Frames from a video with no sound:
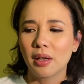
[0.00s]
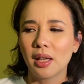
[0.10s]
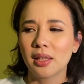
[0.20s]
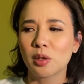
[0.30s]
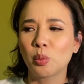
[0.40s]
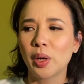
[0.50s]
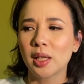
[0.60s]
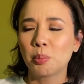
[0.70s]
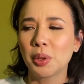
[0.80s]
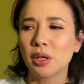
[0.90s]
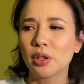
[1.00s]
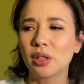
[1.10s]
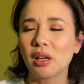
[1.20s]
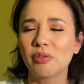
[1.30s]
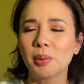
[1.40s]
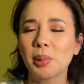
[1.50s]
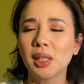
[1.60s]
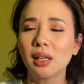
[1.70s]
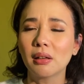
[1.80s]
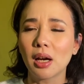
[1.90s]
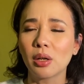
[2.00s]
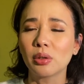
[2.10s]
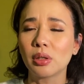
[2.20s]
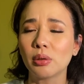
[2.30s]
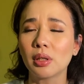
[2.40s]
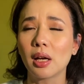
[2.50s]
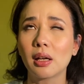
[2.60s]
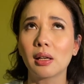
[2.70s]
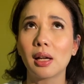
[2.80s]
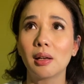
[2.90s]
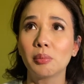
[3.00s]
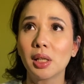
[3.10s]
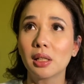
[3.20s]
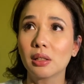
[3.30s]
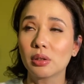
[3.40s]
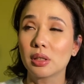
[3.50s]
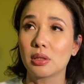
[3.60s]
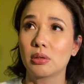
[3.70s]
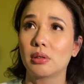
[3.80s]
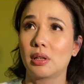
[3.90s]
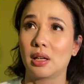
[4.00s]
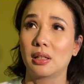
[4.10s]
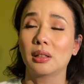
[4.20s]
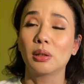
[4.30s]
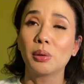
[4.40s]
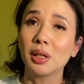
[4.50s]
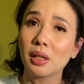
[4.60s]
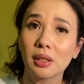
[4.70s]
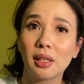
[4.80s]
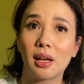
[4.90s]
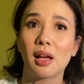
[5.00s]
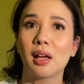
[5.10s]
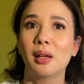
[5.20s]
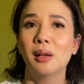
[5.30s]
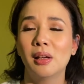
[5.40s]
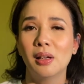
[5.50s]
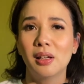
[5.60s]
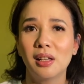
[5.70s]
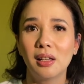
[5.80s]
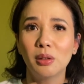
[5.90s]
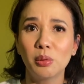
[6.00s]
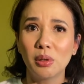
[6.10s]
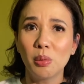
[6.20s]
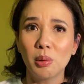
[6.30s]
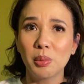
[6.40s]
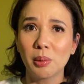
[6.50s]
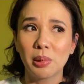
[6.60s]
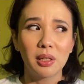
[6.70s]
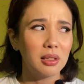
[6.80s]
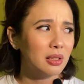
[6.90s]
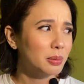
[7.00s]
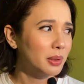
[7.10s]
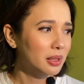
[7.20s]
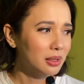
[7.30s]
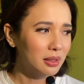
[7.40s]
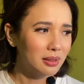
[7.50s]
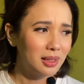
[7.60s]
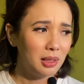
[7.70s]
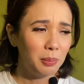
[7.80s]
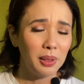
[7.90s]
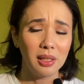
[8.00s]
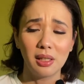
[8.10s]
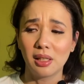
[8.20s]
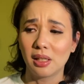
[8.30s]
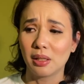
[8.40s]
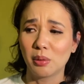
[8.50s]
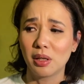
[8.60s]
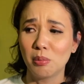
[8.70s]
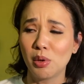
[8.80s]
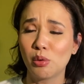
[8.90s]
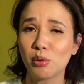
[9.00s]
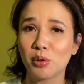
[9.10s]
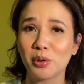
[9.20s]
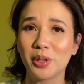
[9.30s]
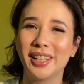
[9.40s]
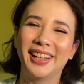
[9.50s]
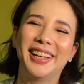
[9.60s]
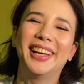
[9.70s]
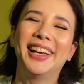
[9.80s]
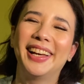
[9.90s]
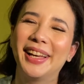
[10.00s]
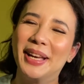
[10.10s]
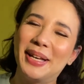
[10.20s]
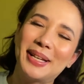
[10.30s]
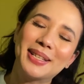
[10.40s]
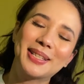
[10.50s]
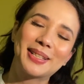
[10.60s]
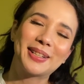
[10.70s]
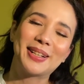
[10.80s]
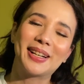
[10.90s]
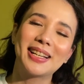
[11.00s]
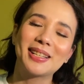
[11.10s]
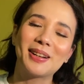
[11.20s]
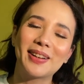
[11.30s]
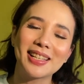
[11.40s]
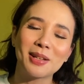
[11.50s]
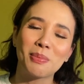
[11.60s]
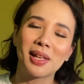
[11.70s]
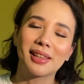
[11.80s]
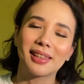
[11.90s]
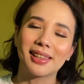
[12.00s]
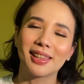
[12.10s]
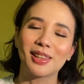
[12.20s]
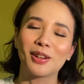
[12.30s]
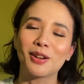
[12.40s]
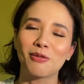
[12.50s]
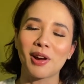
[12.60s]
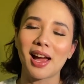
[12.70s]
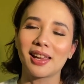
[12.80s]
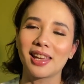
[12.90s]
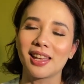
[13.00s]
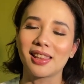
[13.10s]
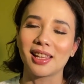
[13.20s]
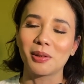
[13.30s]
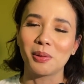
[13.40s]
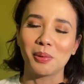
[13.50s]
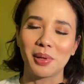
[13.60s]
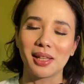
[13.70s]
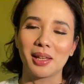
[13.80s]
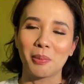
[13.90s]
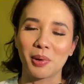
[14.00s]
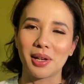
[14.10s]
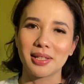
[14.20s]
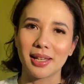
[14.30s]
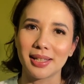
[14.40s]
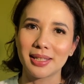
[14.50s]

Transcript: in that wait period, everybody around you, na, alam nila nag-audition ka, tatanungin ka nila, ano, nakuha mo na ba? Tapos parang, di pa eh, okay, magulo. So, it's always a bit nerve-wracking, that whole waiting process.